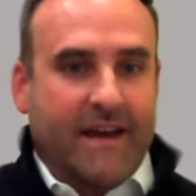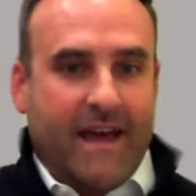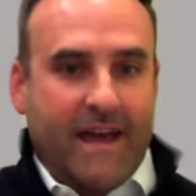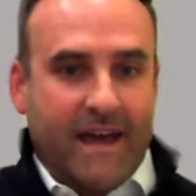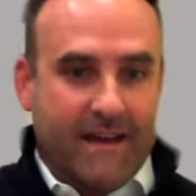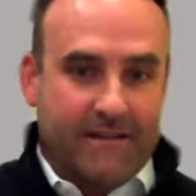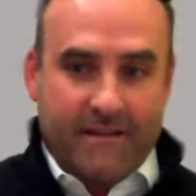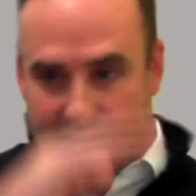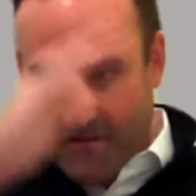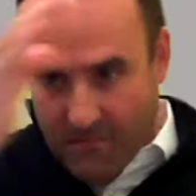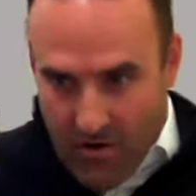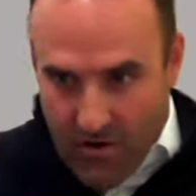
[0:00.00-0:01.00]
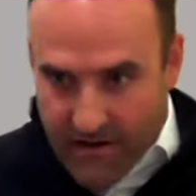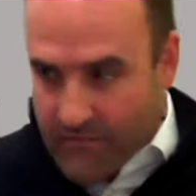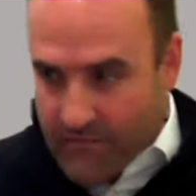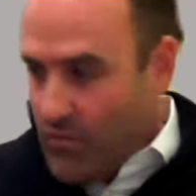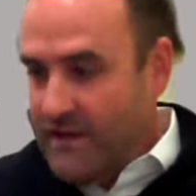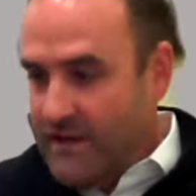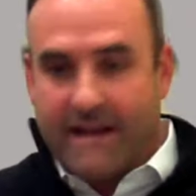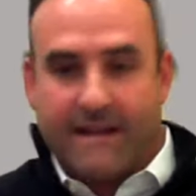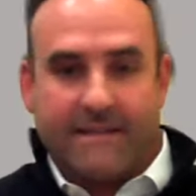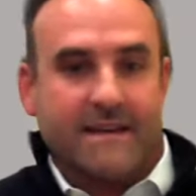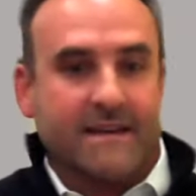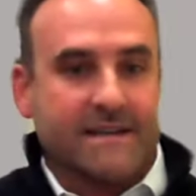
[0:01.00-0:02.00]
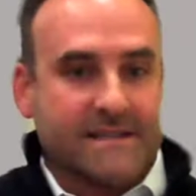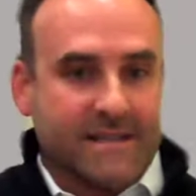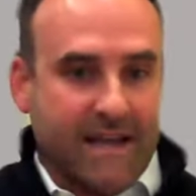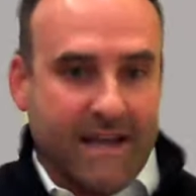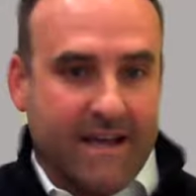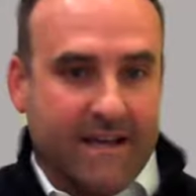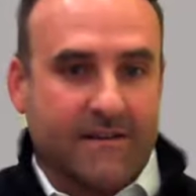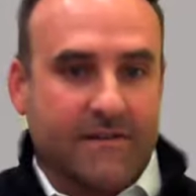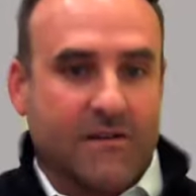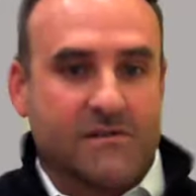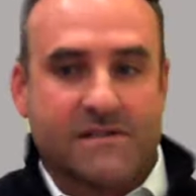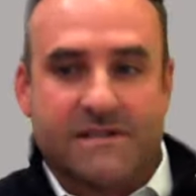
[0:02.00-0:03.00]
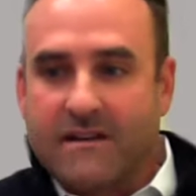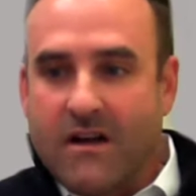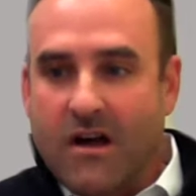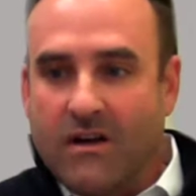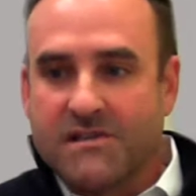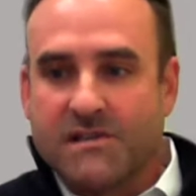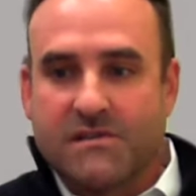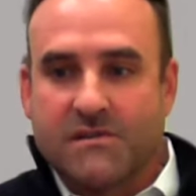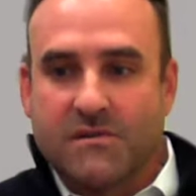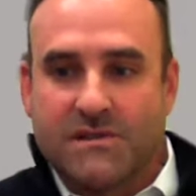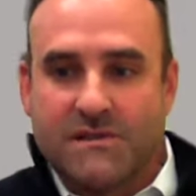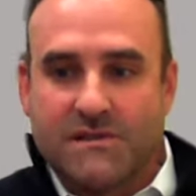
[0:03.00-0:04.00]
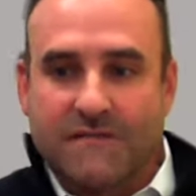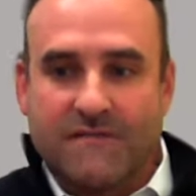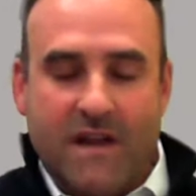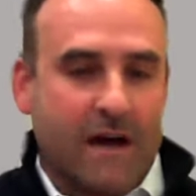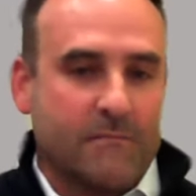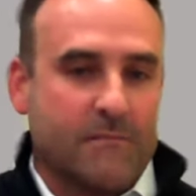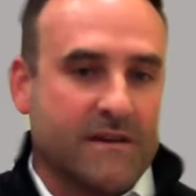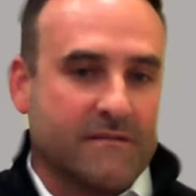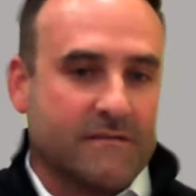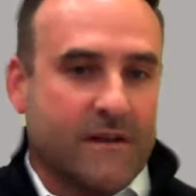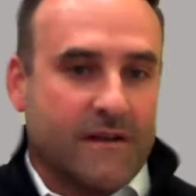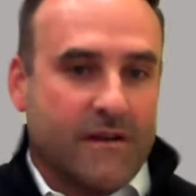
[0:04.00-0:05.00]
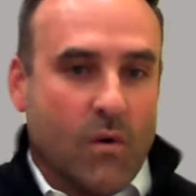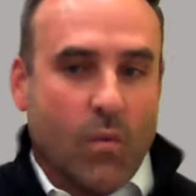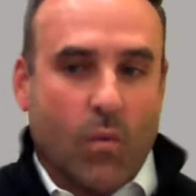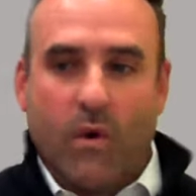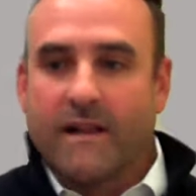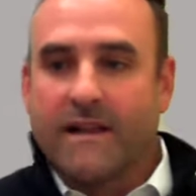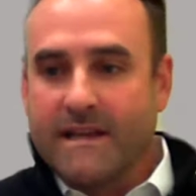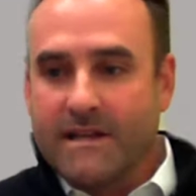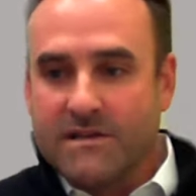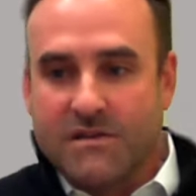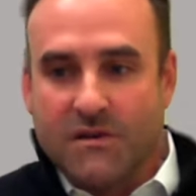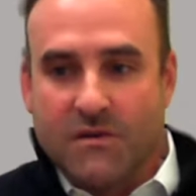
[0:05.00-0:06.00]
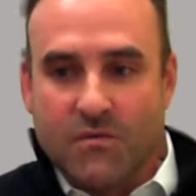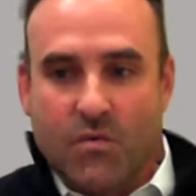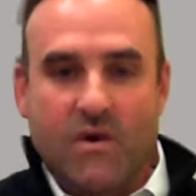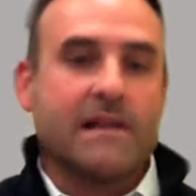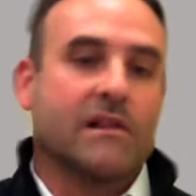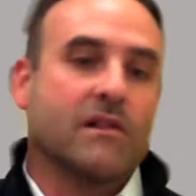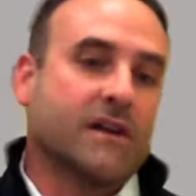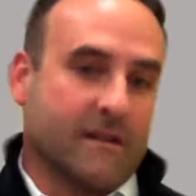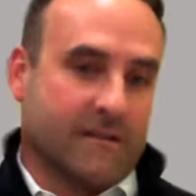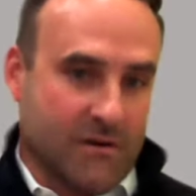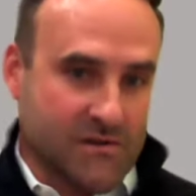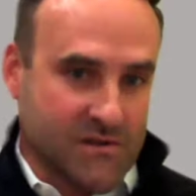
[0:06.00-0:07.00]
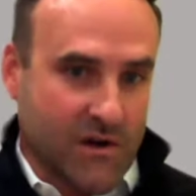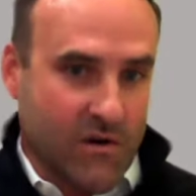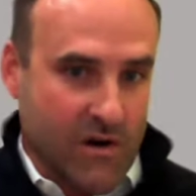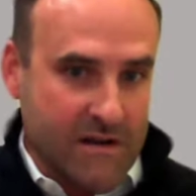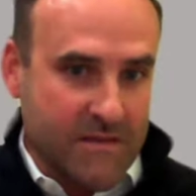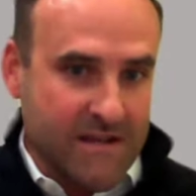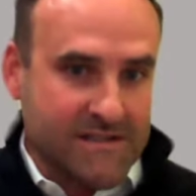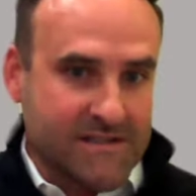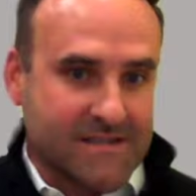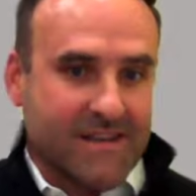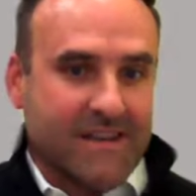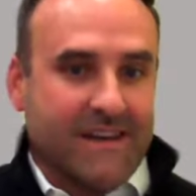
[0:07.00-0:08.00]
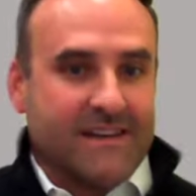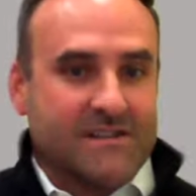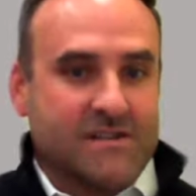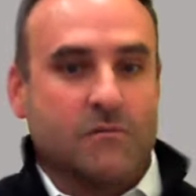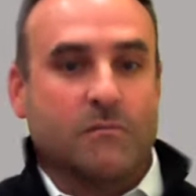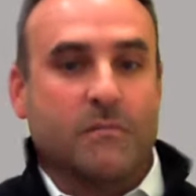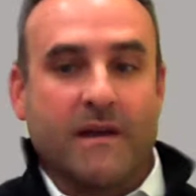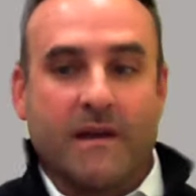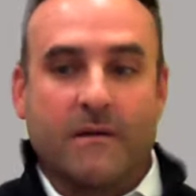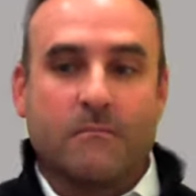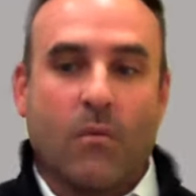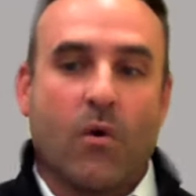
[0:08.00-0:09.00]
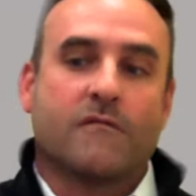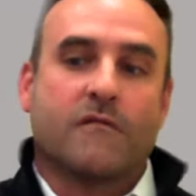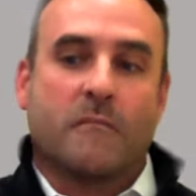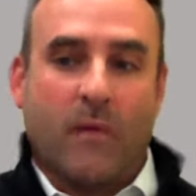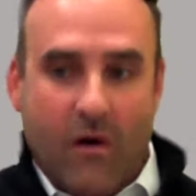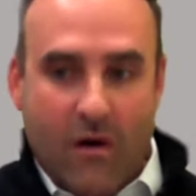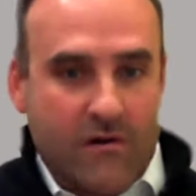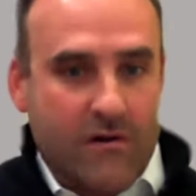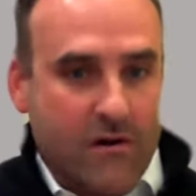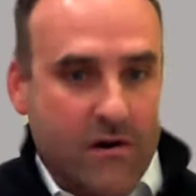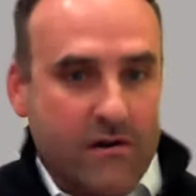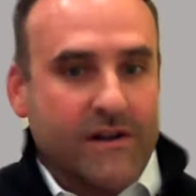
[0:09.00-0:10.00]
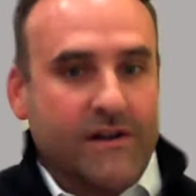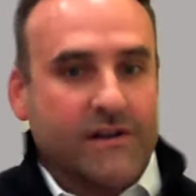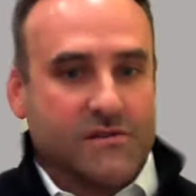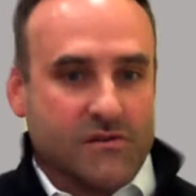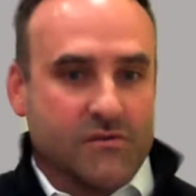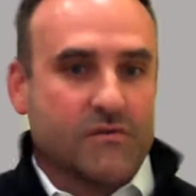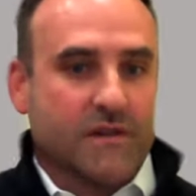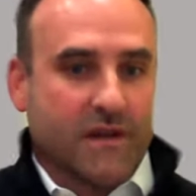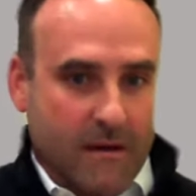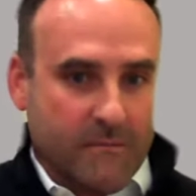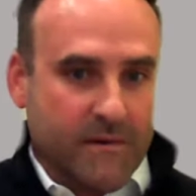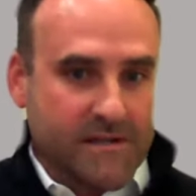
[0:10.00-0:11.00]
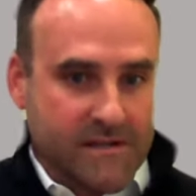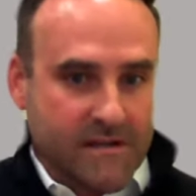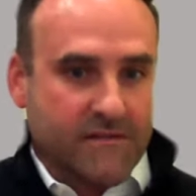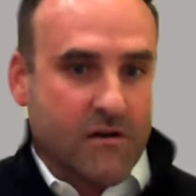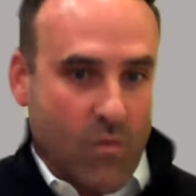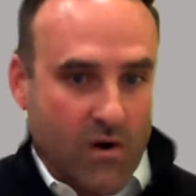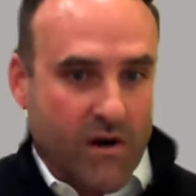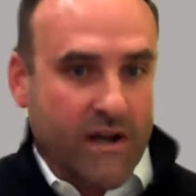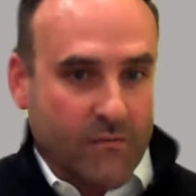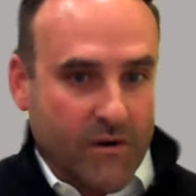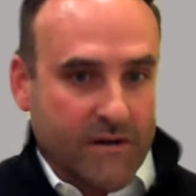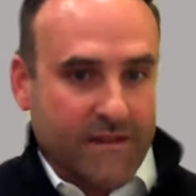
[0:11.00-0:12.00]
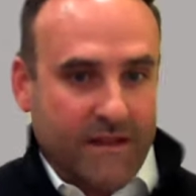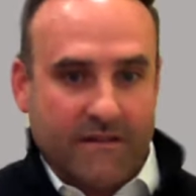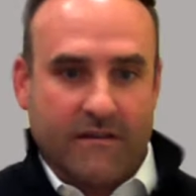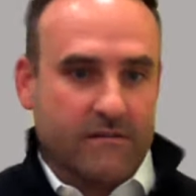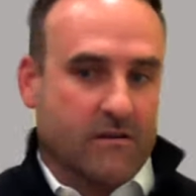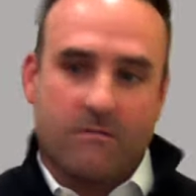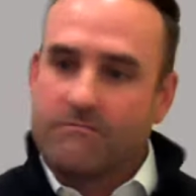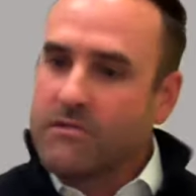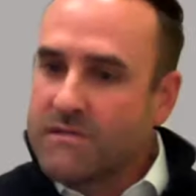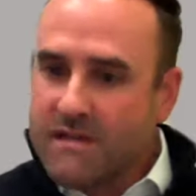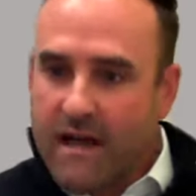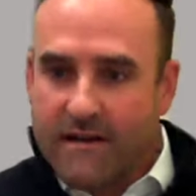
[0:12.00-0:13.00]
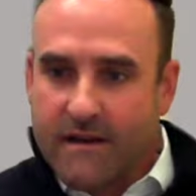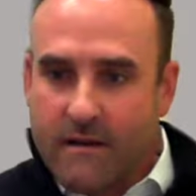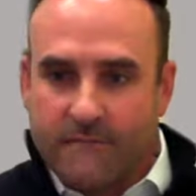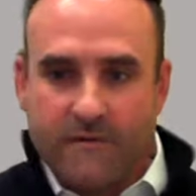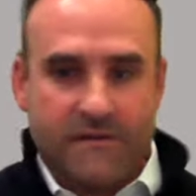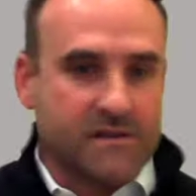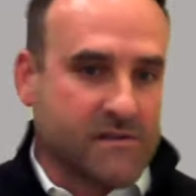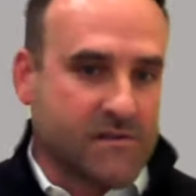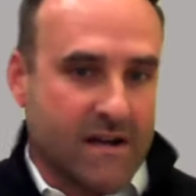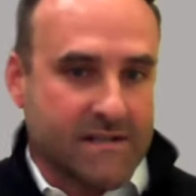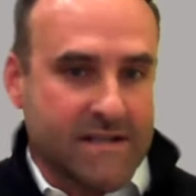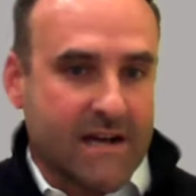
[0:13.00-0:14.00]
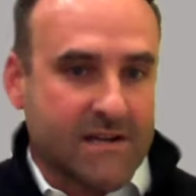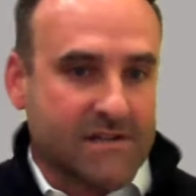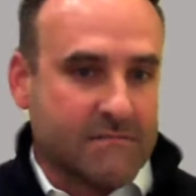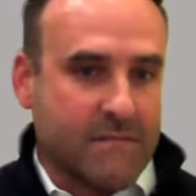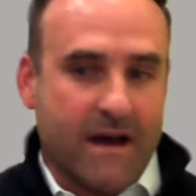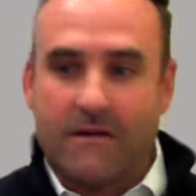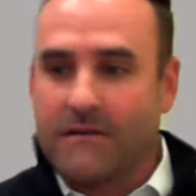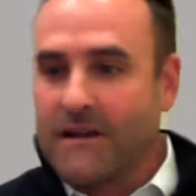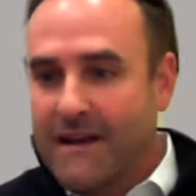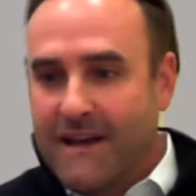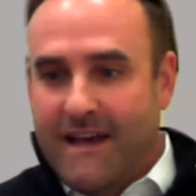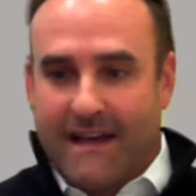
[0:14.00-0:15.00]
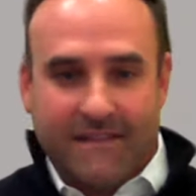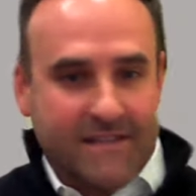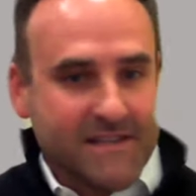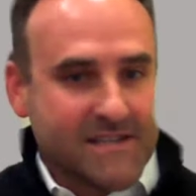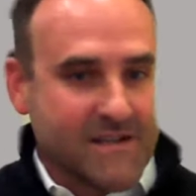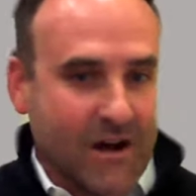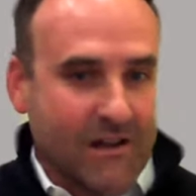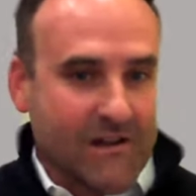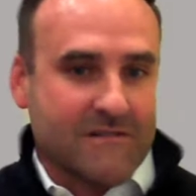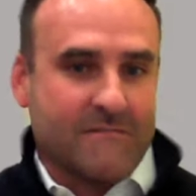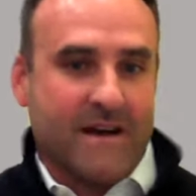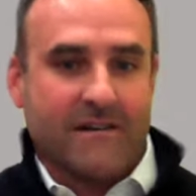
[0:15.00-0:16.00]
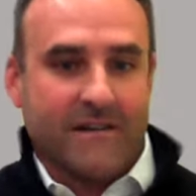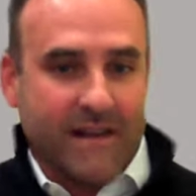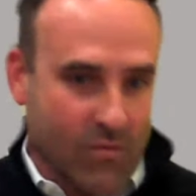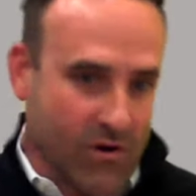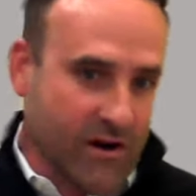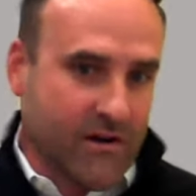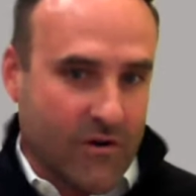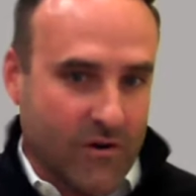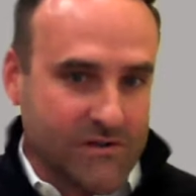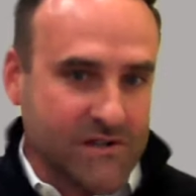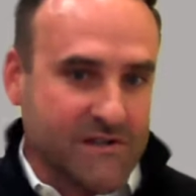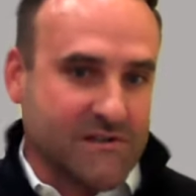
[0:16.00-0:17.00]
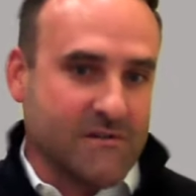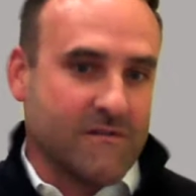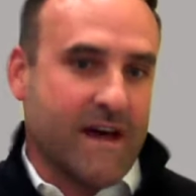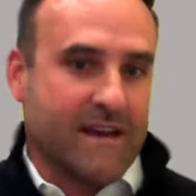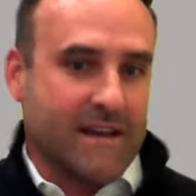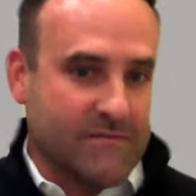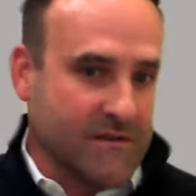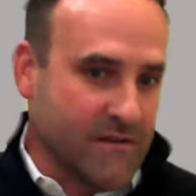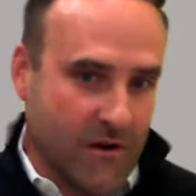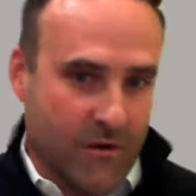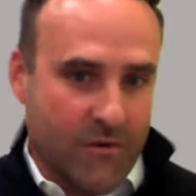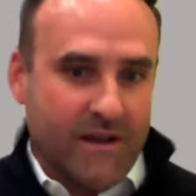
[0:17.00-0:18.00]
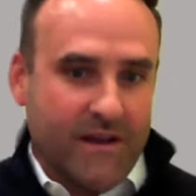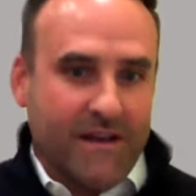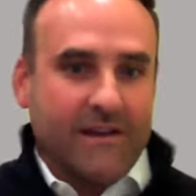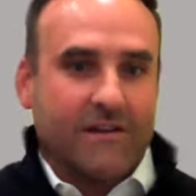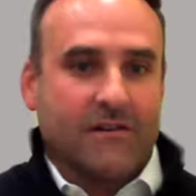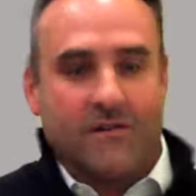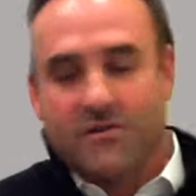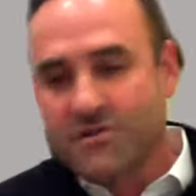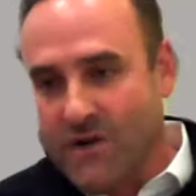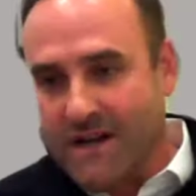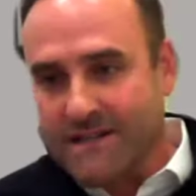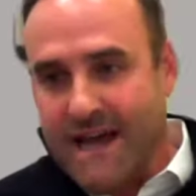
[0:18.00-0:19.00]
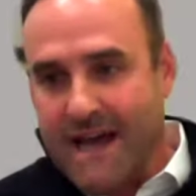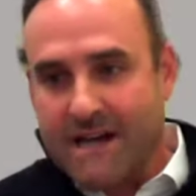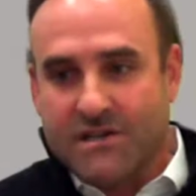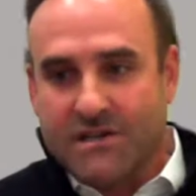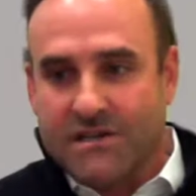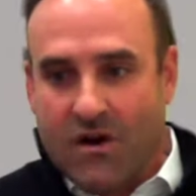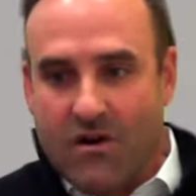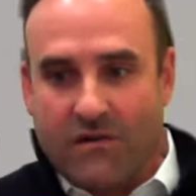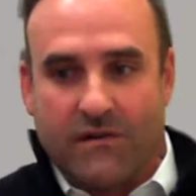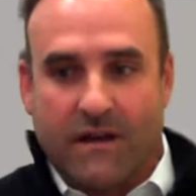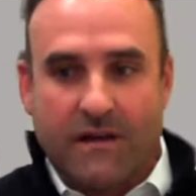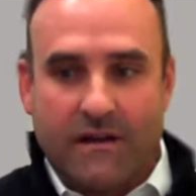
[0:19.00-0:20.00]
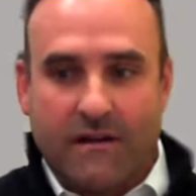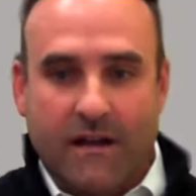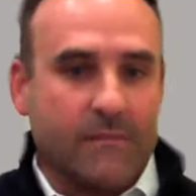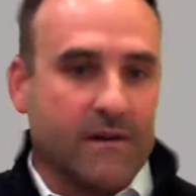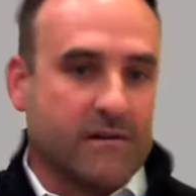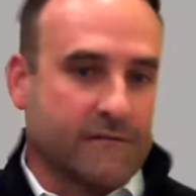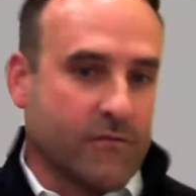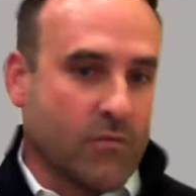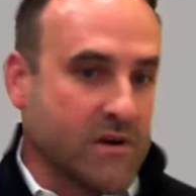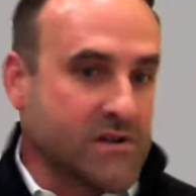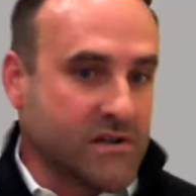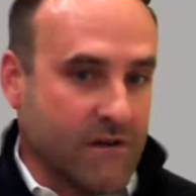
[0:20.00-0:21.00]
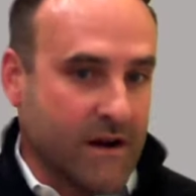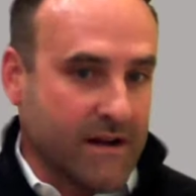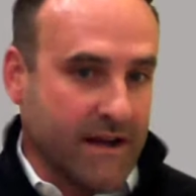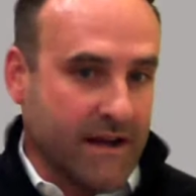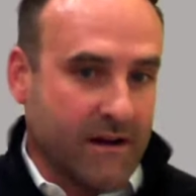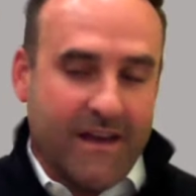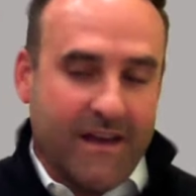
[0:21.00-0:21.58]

And then the market went like this, and those technology solutions have not been willing to relook at those agreements to be more of a partner to the companies that they're working with. They said, nope, you signed up for this transaction amount at this dollar amount, and we're going to hold you to that, even though those transactions aren't coming to fruition right now.